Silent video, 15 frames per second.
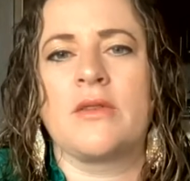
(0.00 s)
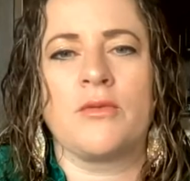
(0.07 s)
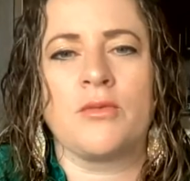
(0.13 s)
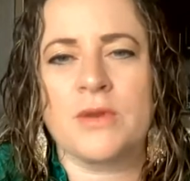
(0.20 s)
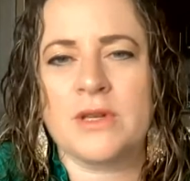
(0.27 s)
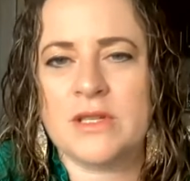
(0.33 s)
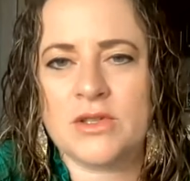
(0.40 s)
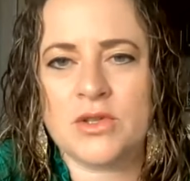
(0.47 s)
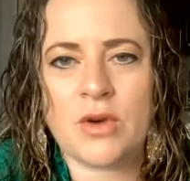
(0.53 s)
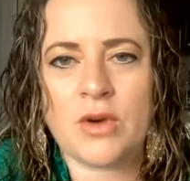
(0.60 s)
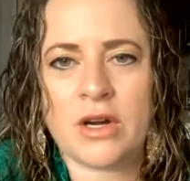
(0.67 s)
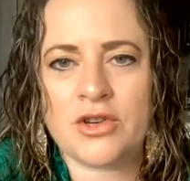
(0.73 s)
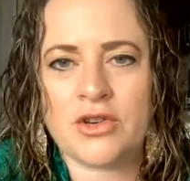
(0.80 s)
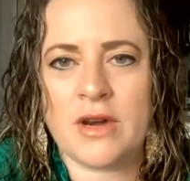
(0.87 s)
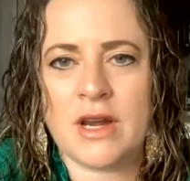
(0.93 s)
of
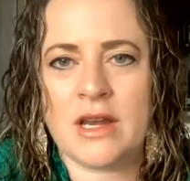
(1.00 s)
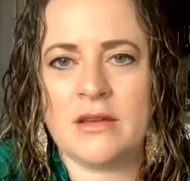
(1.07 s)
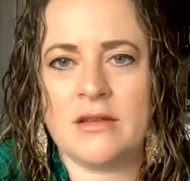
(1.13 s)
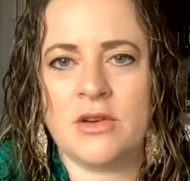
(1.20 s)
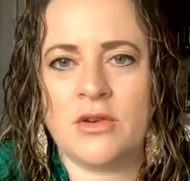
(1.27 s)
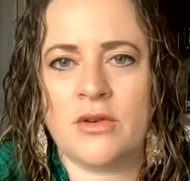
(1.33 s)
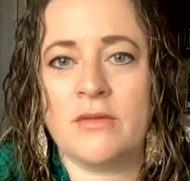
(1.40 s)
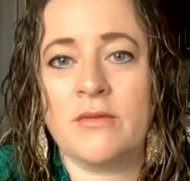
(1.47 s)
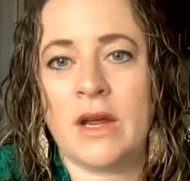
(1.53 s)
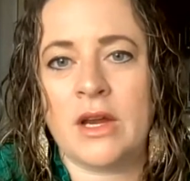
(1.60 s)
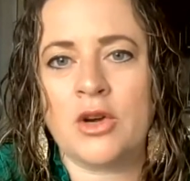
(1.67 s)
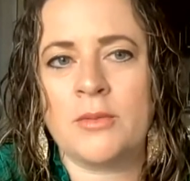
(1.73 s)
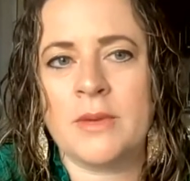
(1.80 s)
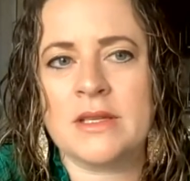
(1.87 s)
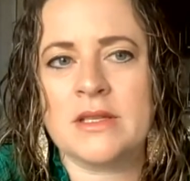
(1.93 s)
restructuring your
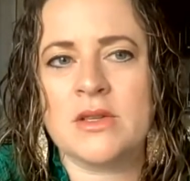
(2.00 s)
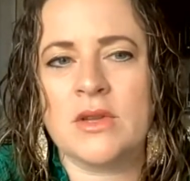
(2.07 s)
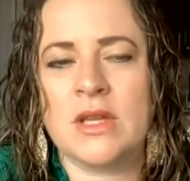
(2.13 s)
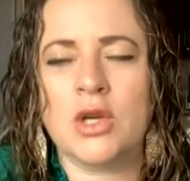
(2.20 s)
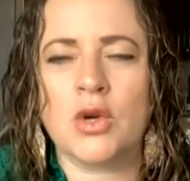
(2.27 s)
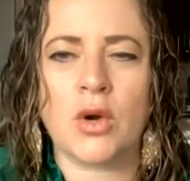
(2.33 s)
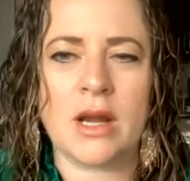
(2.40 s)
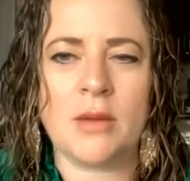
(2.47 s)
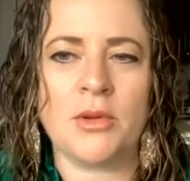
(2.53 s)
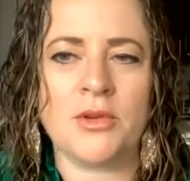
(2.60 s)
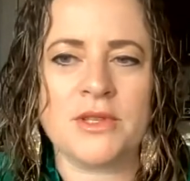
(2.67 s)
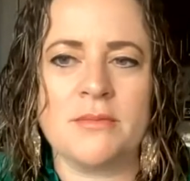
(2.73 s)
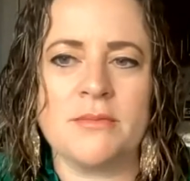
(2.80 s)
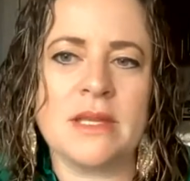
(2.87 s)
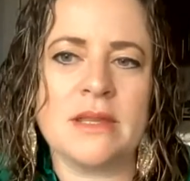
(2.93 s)
environment so that you're able
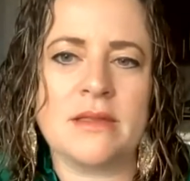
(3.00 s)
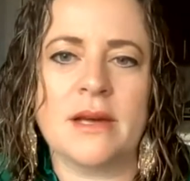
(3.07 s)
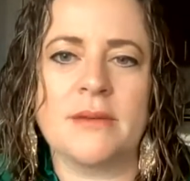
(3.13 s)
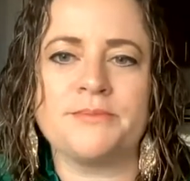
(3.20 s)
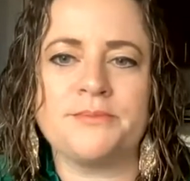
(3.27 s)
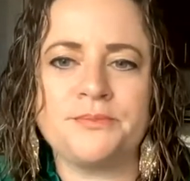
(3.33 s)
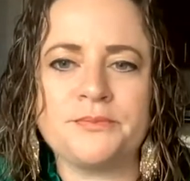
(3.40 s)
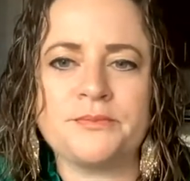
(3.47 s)
to meet them.